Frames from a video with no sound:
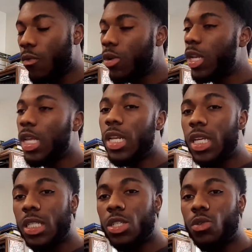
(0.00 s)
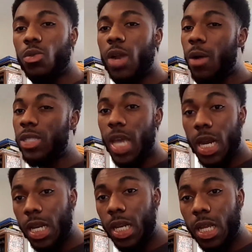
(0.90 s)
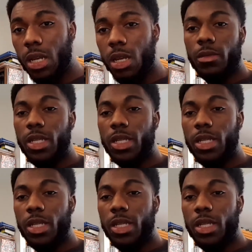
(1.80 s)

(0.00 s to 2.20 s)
really listened to it, when I was editing it,